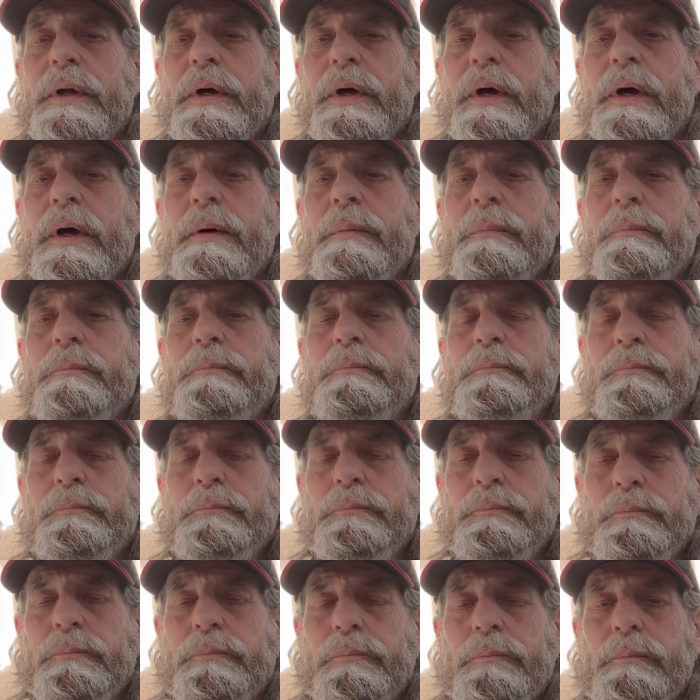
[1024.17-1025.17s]
um,
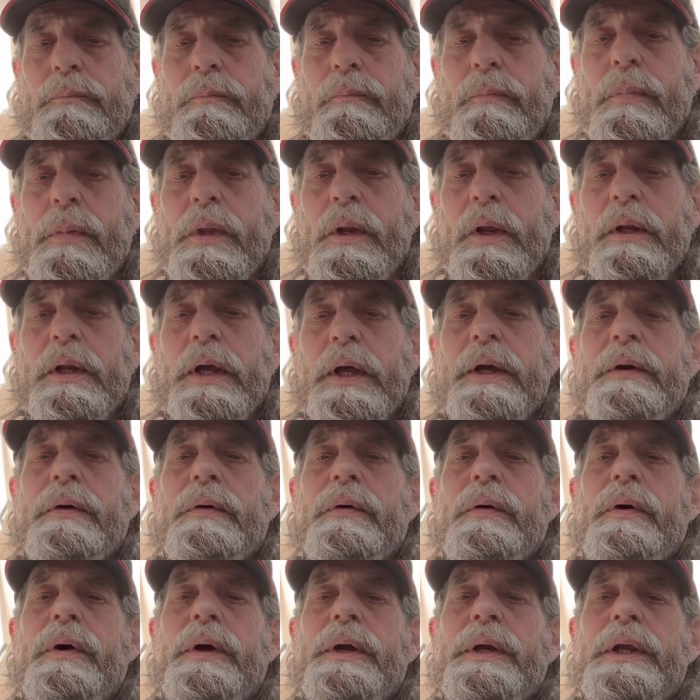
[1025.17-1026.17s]
later
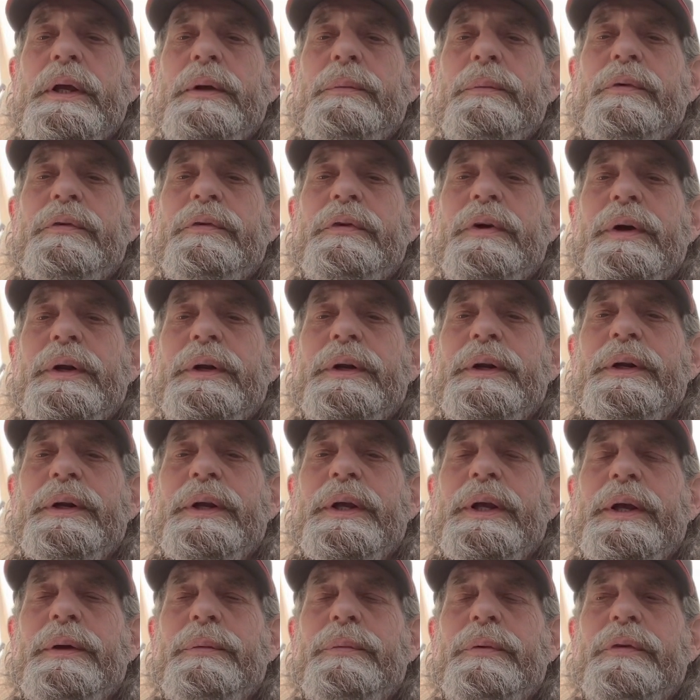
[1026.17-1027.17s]
on he was hunting
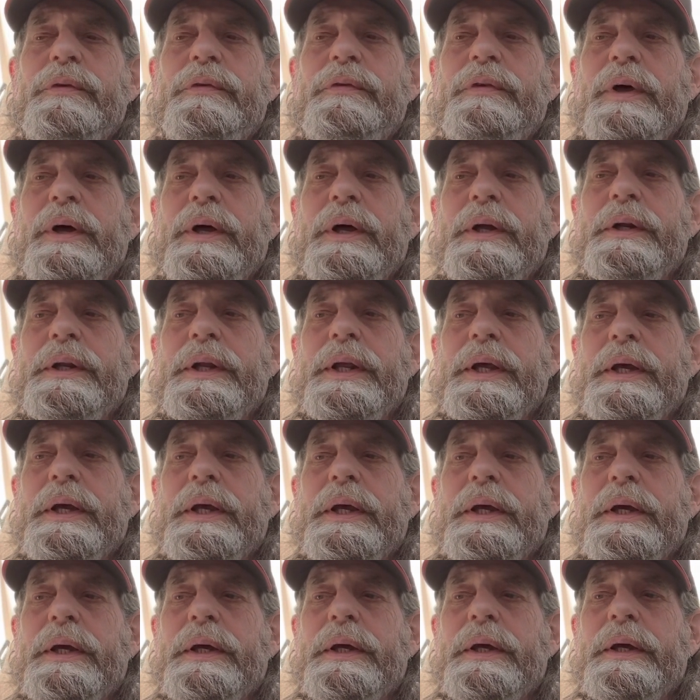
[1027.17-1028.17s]
he was uh,
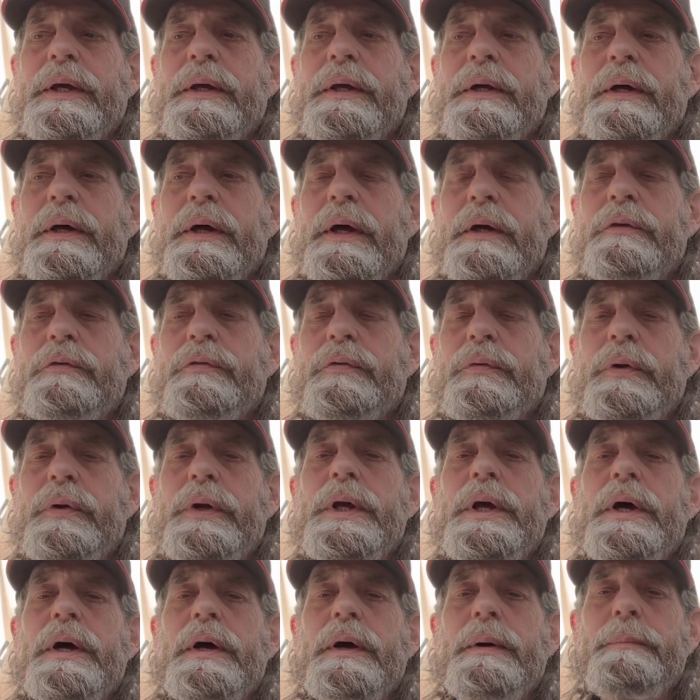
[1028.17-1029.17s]
digging a
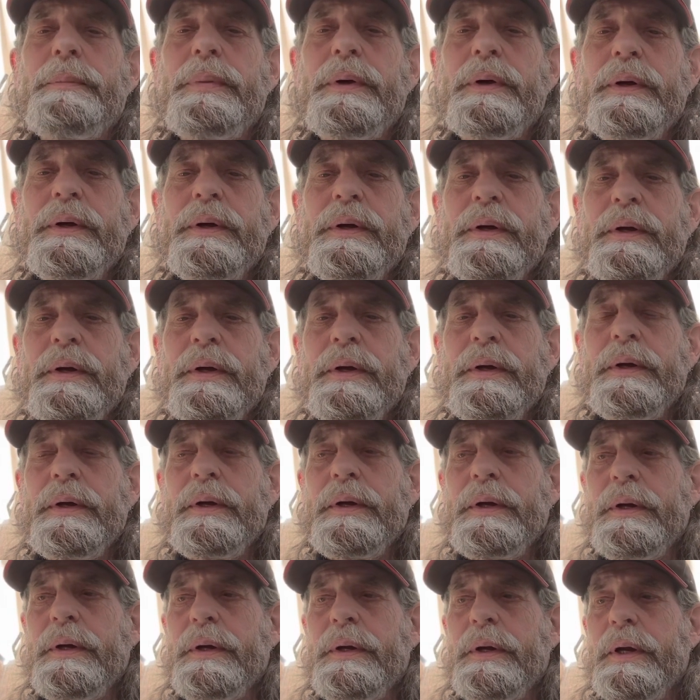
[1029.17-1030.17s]
tree up
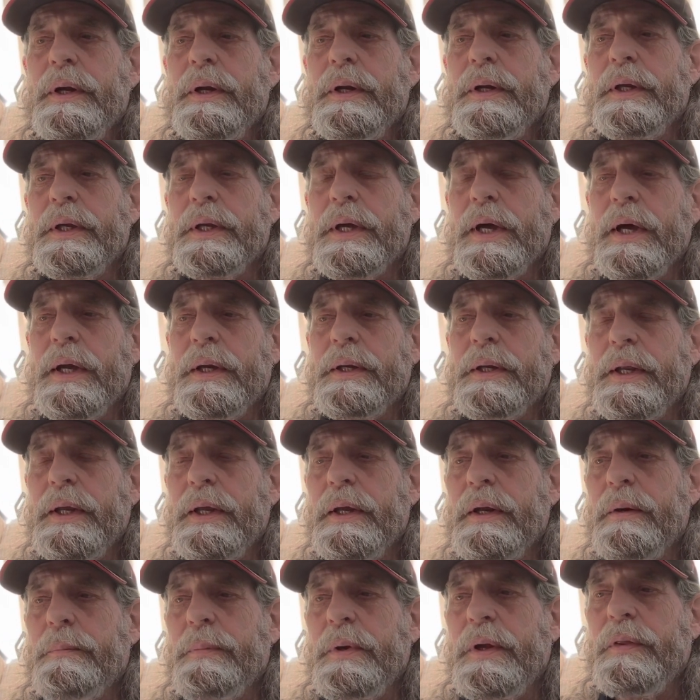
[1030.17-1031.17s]
and he got
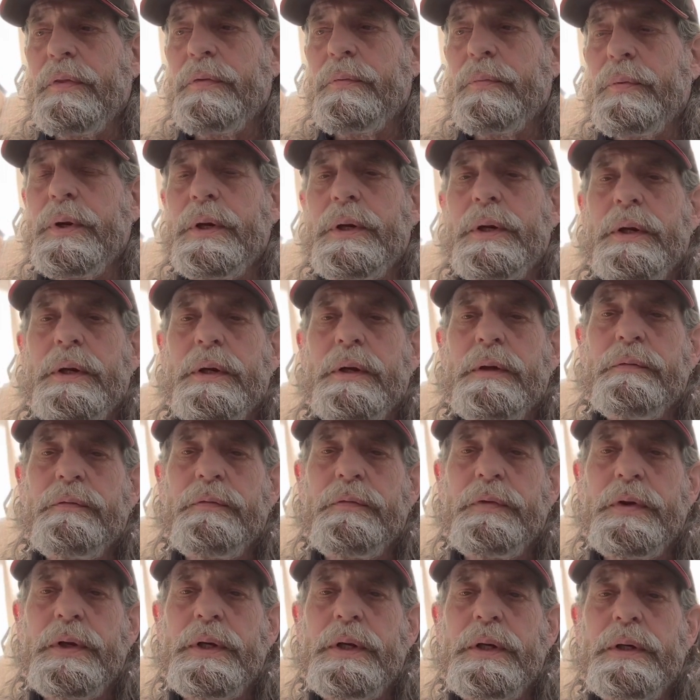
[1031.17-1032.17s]
down about three and a half
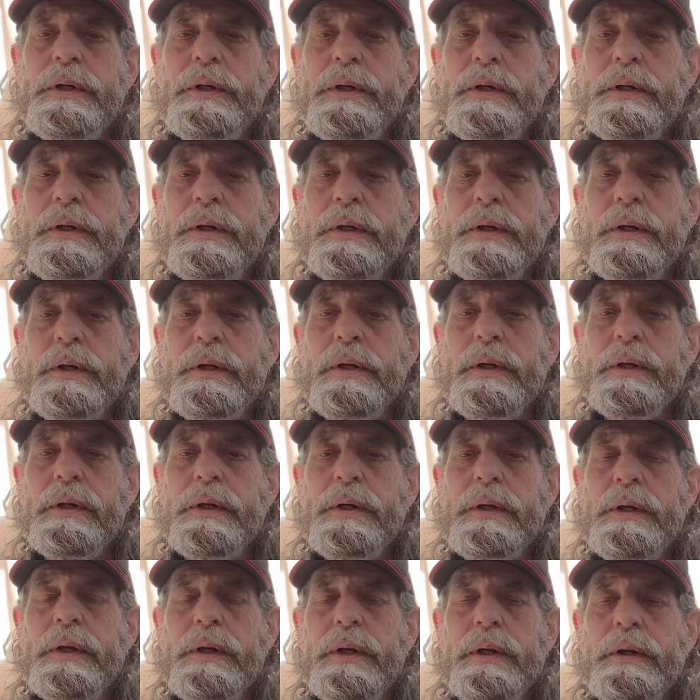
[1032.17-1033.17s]
feet
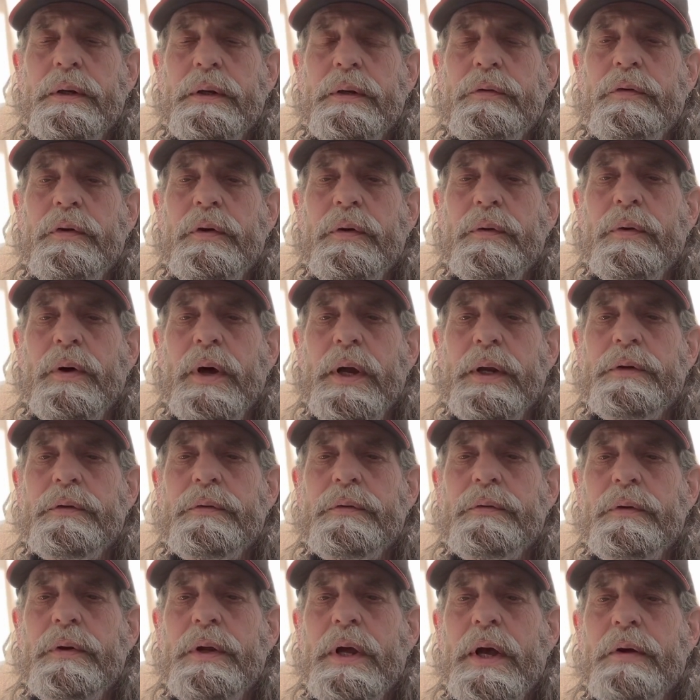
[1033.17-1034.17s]
and so I,
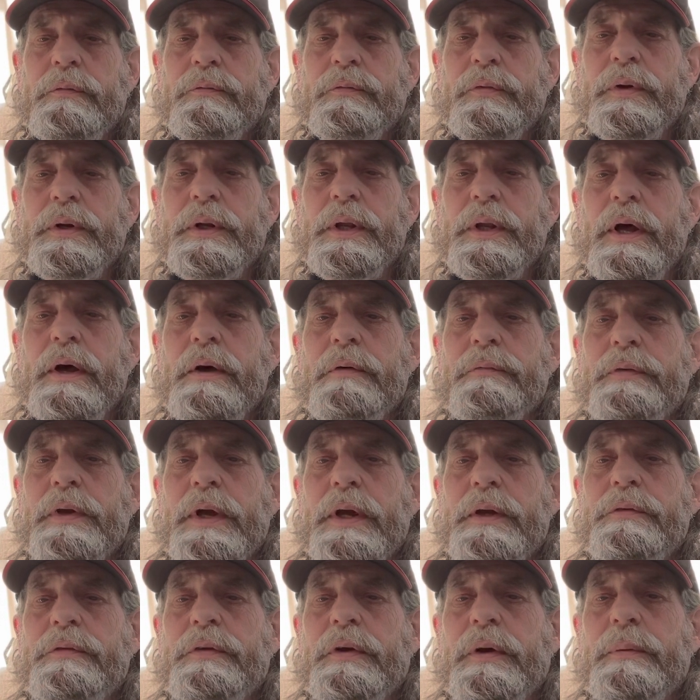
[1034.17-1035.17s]
after he left,
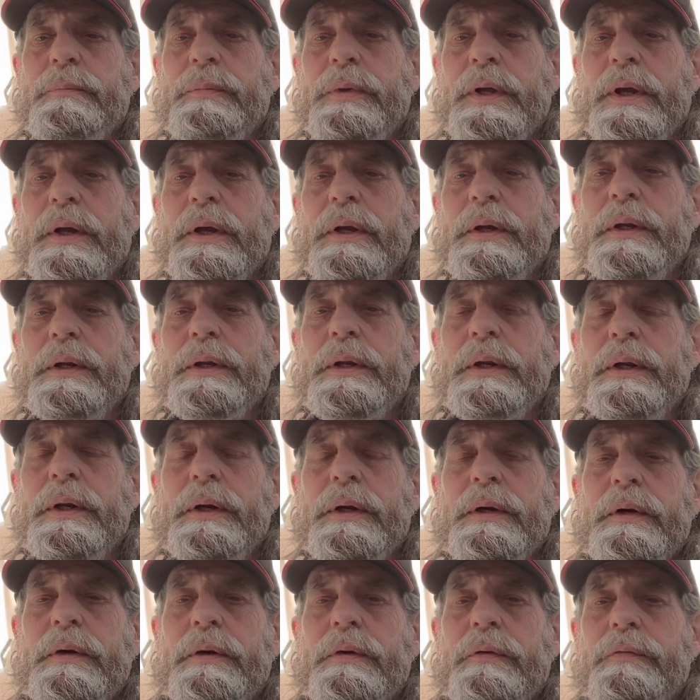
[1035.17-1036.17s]
I jumped down in
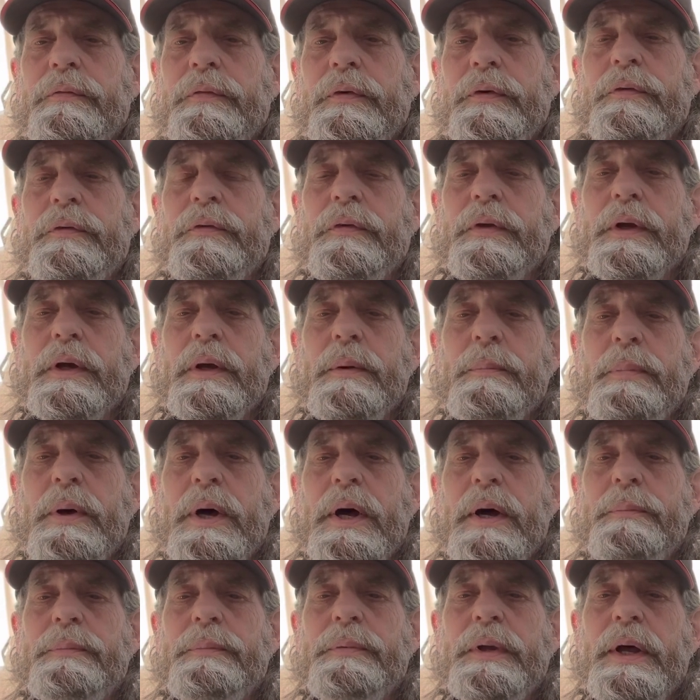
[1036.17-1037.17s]
there, and the first thing I
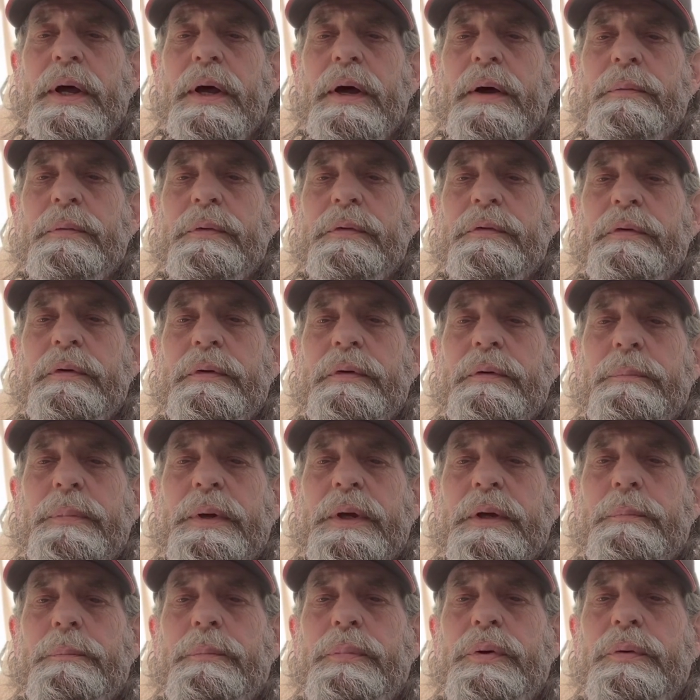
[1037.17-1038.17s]
popped out was a
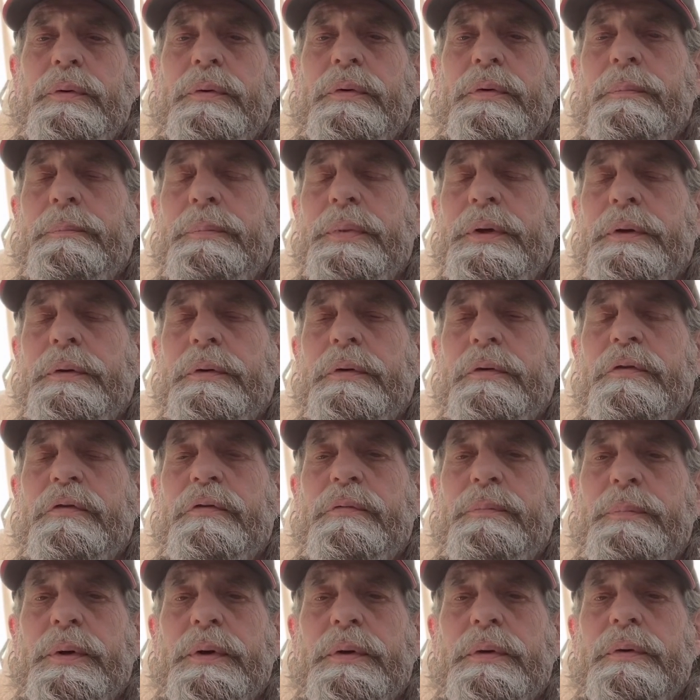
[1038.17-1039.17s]
big pewter, pewter
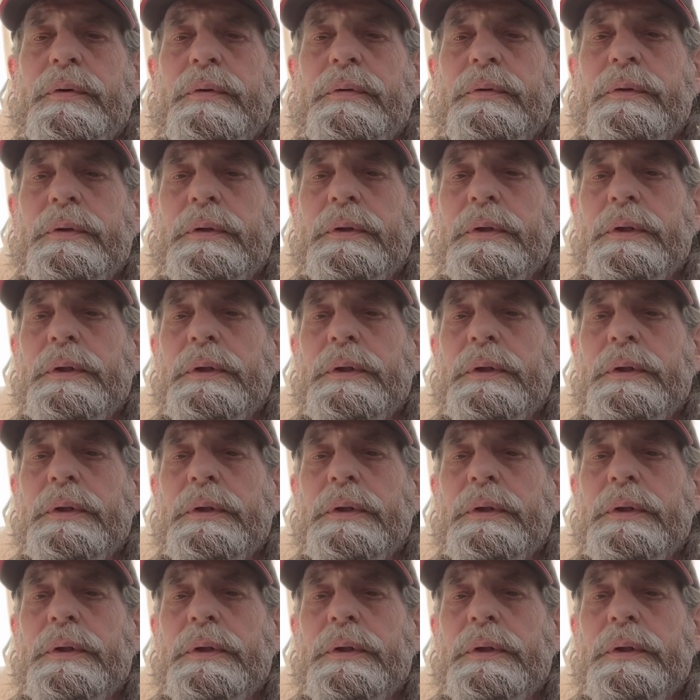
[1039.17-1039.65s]
spoon,